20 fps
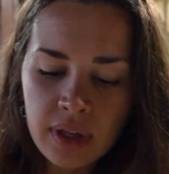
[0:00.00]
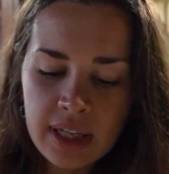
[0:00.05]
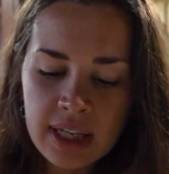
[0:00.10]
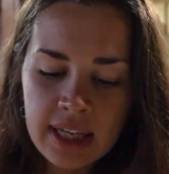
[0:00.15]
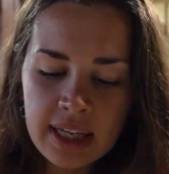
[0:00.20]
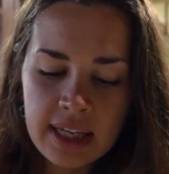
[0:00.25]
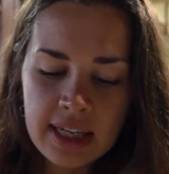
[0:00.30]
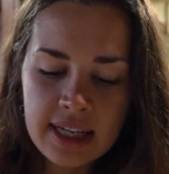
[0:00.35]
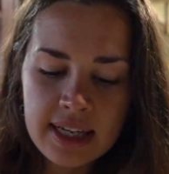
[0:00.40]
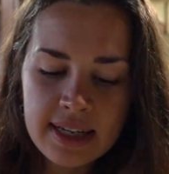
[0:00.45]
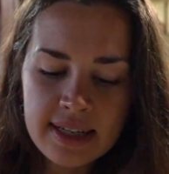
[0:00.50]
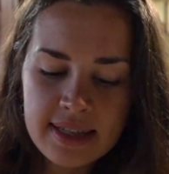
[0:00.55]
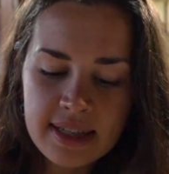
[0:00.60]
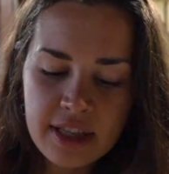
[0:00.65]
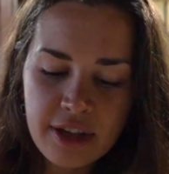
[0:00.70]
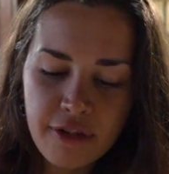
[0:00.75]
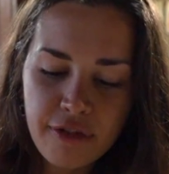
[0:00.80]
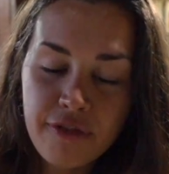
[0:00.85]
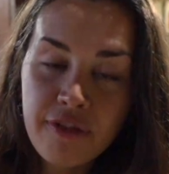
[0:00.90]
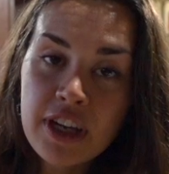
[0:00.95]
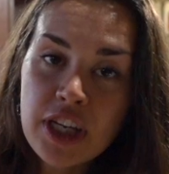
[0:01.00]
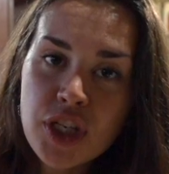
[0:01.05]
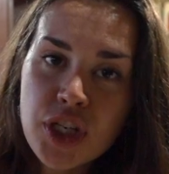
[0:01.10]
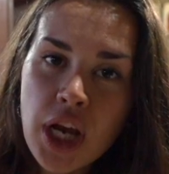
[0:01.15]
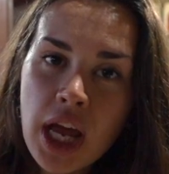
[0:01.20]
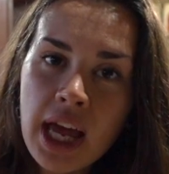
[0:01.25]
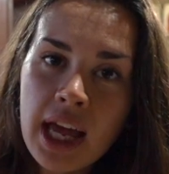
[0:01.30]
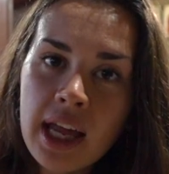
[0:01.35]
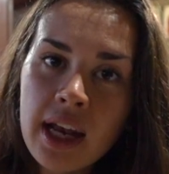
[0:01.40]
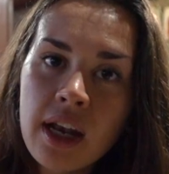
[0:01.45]
It is the fish
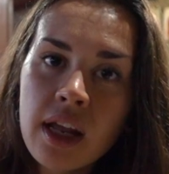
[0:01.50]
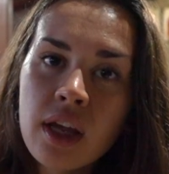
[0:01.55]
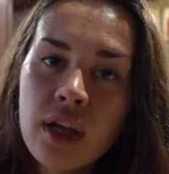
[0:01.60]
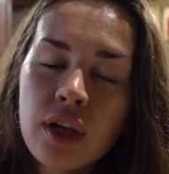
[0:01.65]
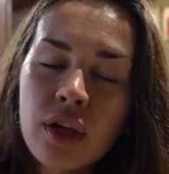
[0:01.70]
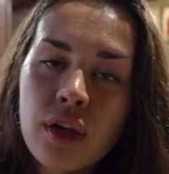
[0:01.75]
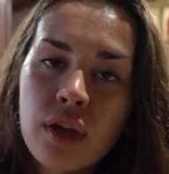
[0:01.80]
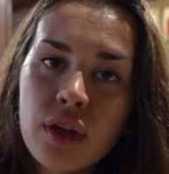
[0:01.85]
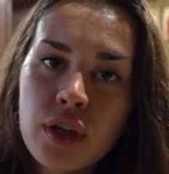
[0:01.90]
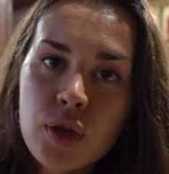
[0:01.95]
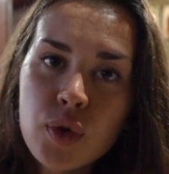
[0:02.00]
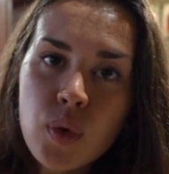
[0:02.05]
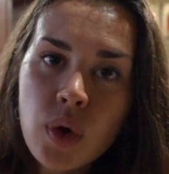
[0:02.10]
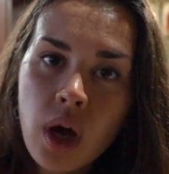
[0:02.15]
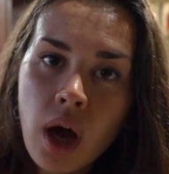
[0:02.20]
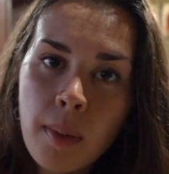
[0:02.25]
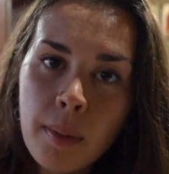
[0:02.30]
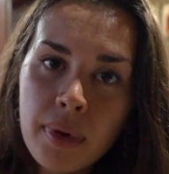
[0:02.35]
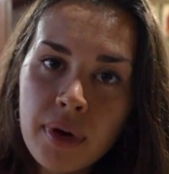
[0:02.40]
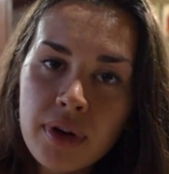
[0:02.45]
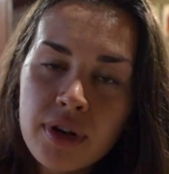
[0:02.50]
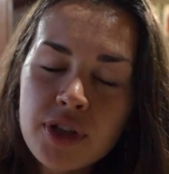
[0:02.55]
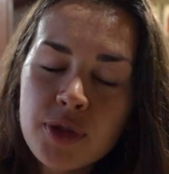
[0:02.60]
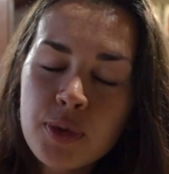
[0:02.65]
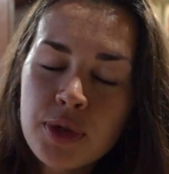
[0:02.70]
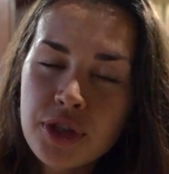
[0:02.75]
head, cucumbers,